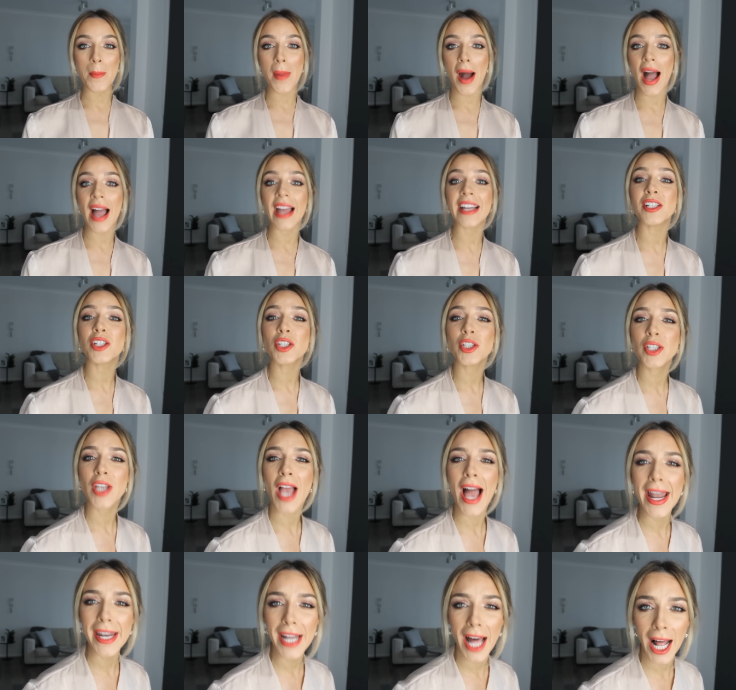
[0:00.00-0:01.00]
my
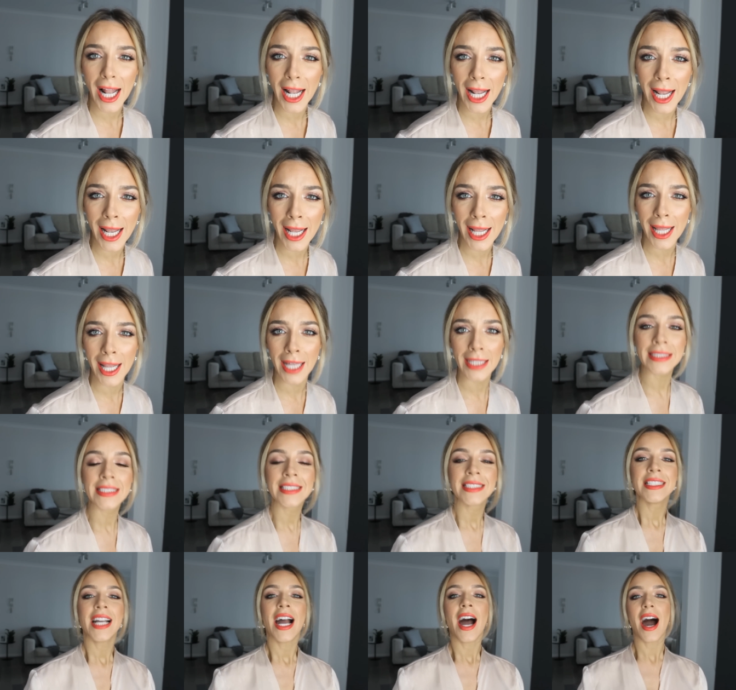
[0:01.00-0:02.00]
channel.
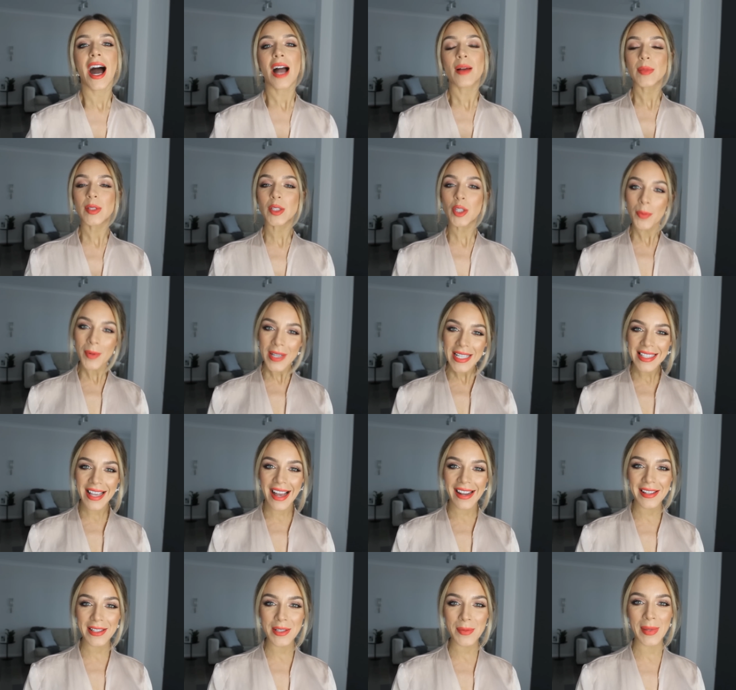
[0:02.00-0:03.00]
I'm super
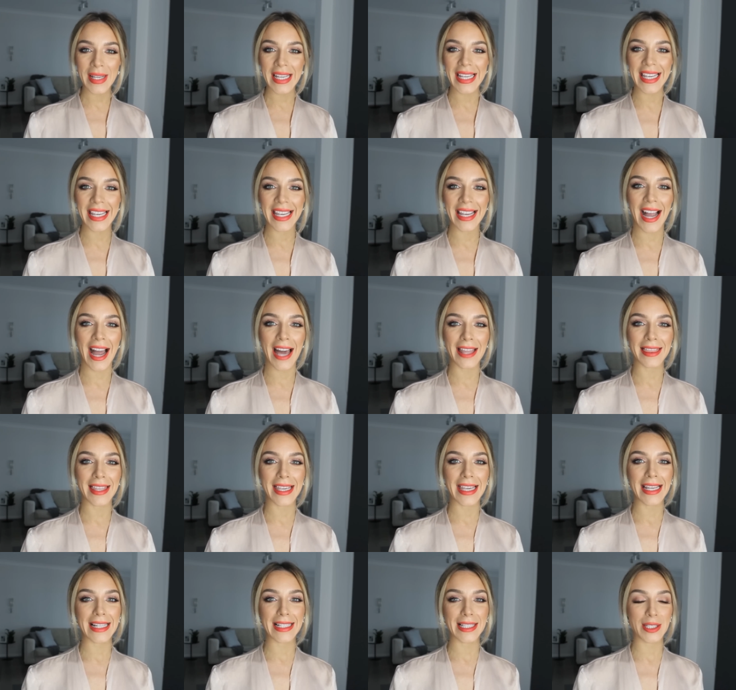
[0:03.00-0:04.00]
excited to be here. I
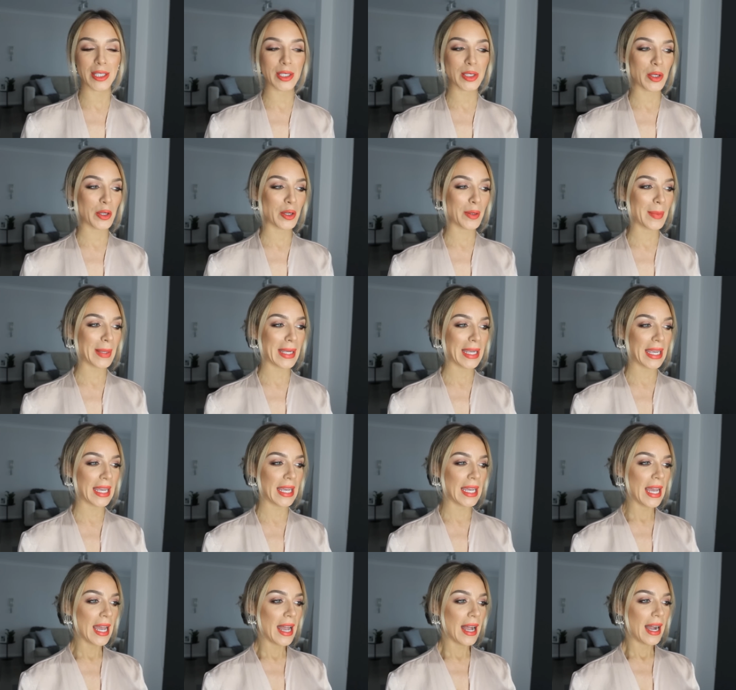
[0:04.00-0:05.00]
think it's just going to
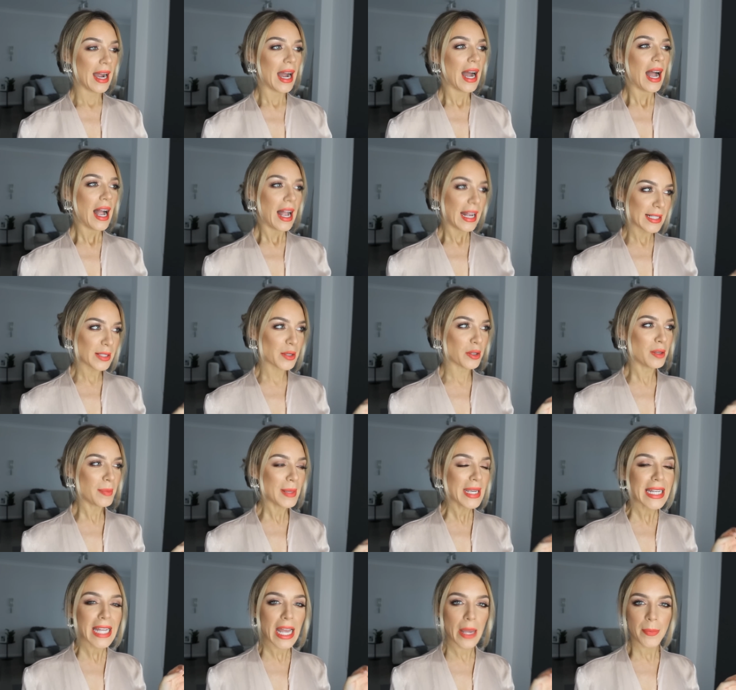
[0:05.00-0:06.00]
be, it's going to
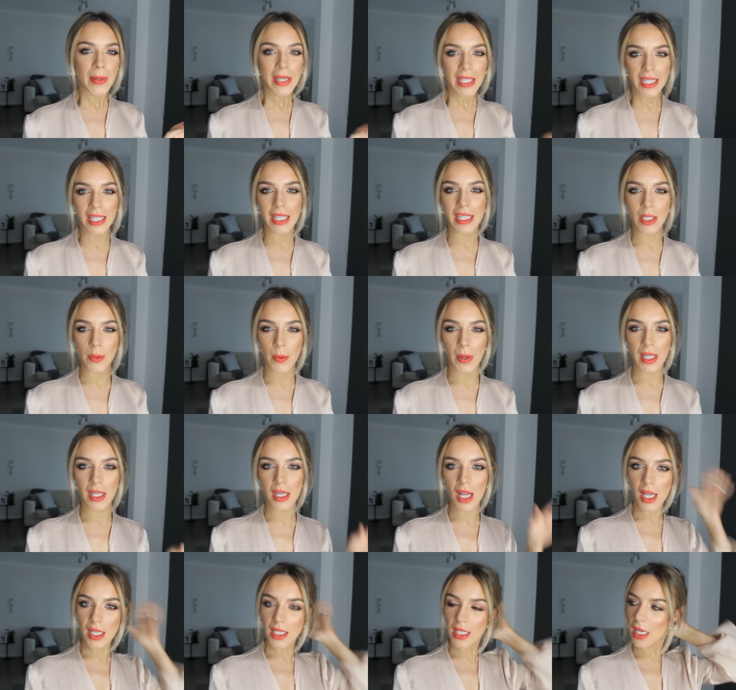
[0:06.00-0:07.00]
be an epic year,
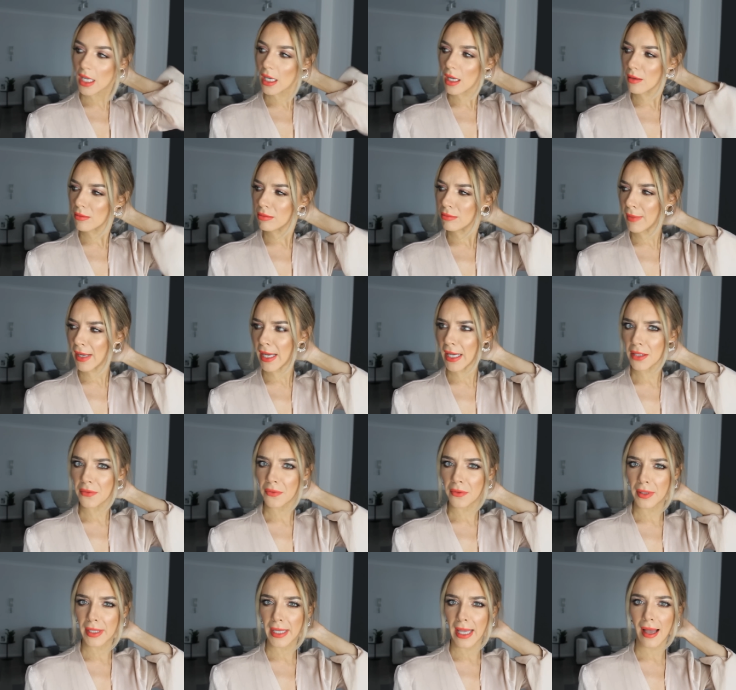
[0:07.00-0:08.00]
2019. Oh, my hair's
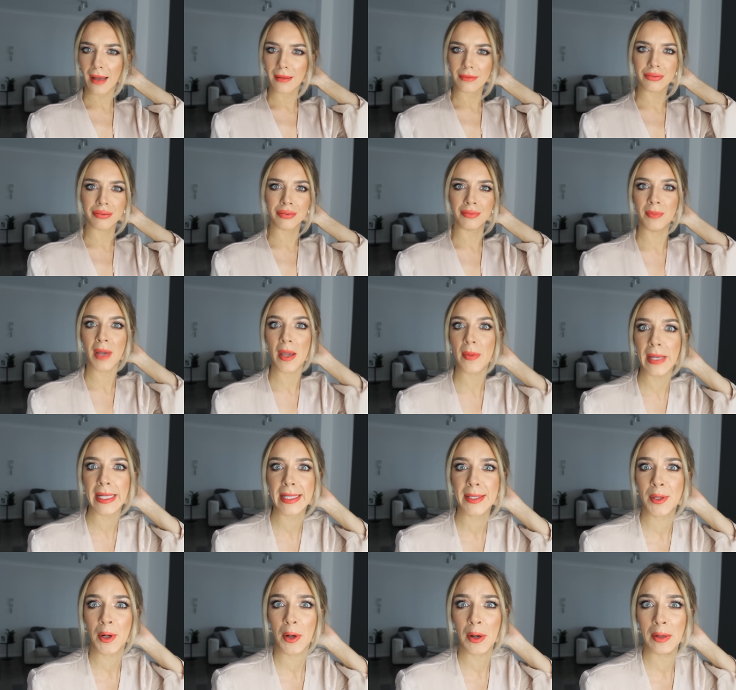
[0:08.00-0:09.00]
falling out. Maybe
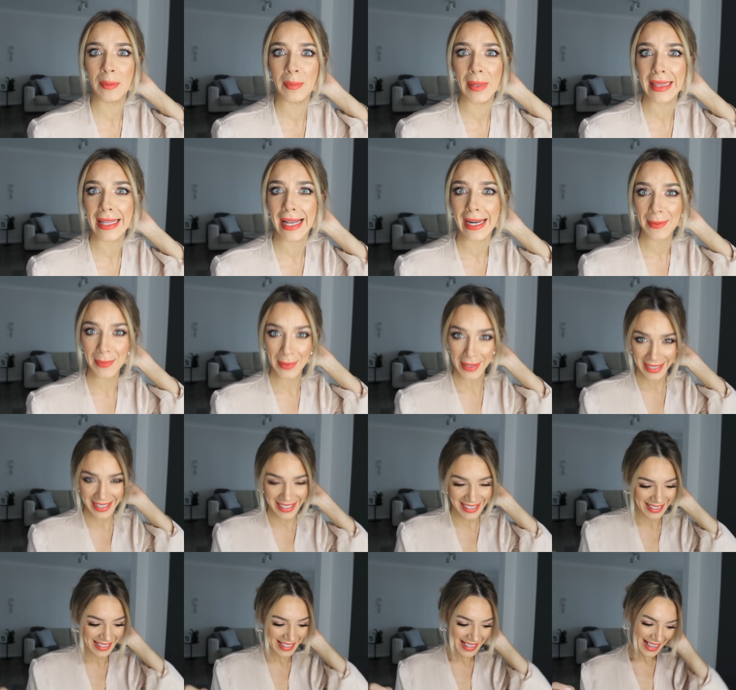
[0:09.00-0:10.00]
it's not going to be that
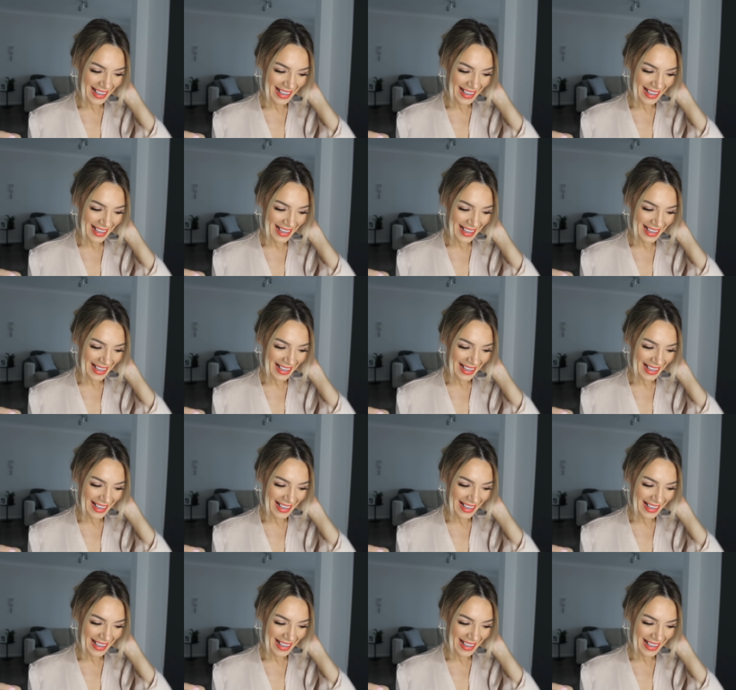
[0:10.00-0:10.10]
epic.